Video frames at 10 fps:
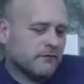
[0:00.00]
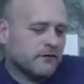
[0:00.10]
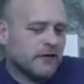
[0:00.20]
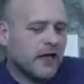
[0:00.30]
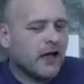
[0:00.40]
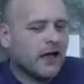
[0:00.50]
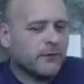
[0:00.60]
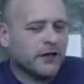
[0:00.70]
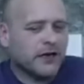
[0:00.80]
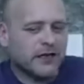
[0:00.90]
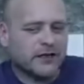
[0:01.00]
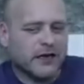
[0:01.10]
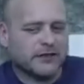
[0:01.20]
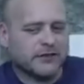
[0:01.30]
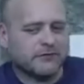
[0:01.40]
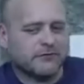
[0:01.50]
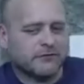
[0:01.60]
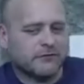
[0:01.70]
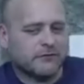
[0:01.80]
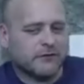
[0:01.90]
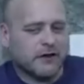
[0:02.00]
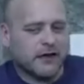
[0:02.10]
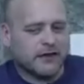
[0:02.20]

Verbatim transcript: yeah, I mean, I